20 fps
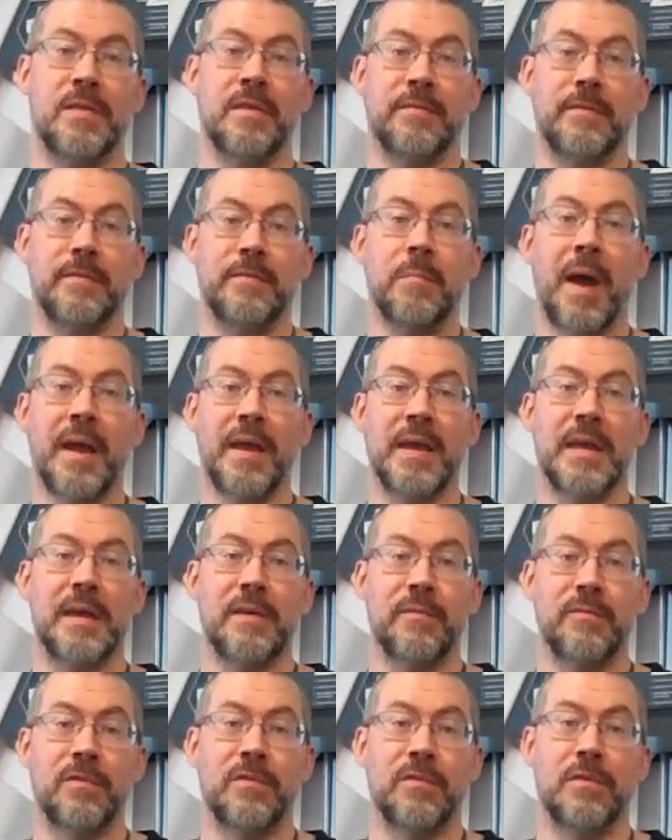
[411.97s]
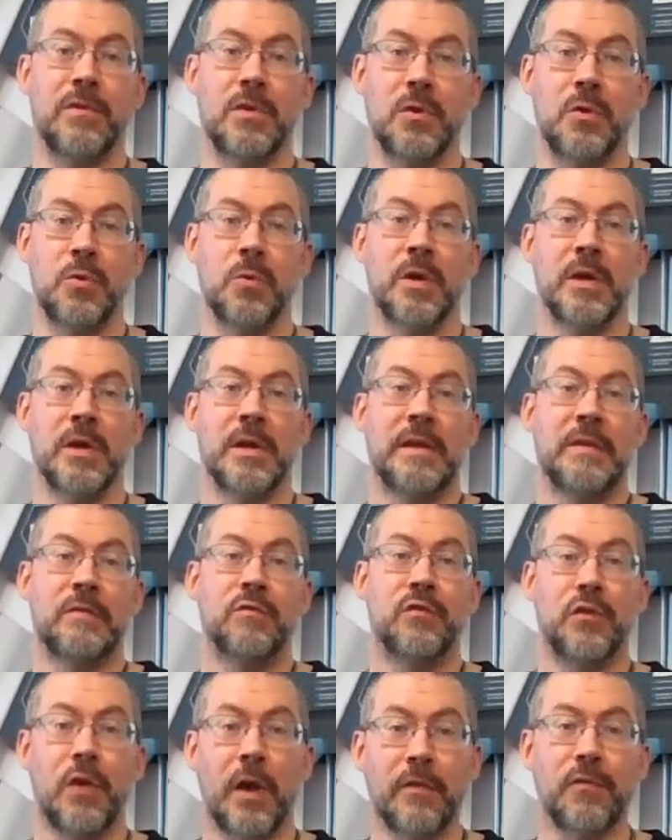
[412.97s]
This is my gift to you
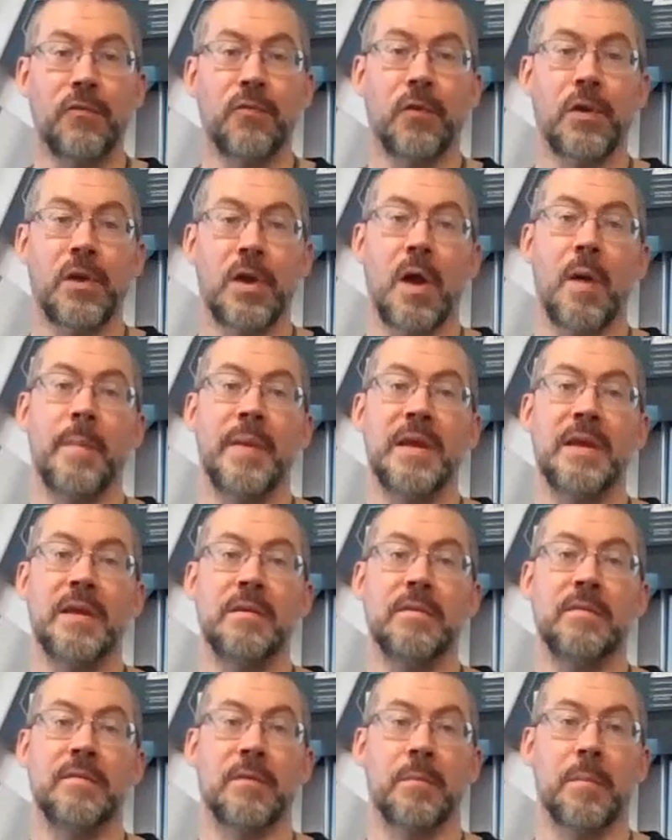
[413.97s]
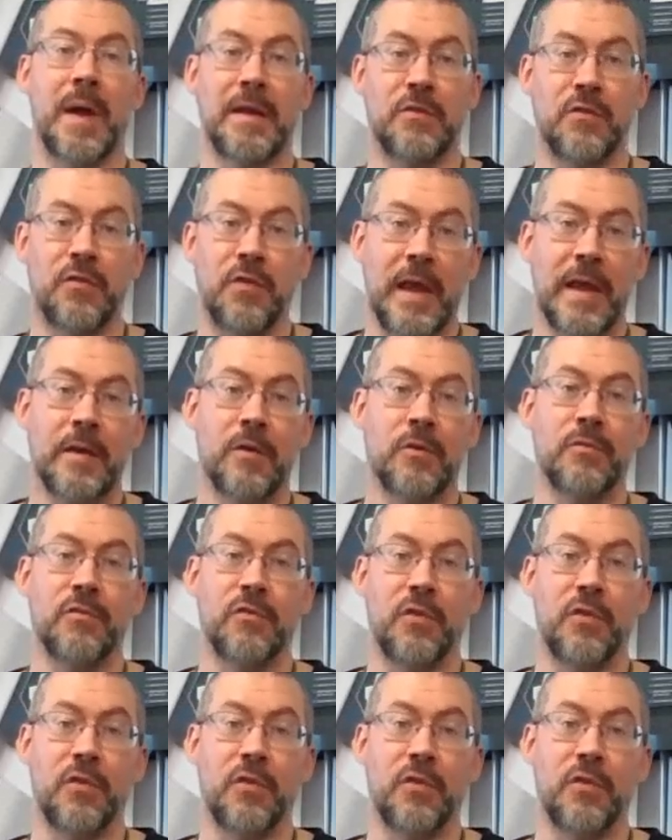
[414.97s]
just for coming to my channel,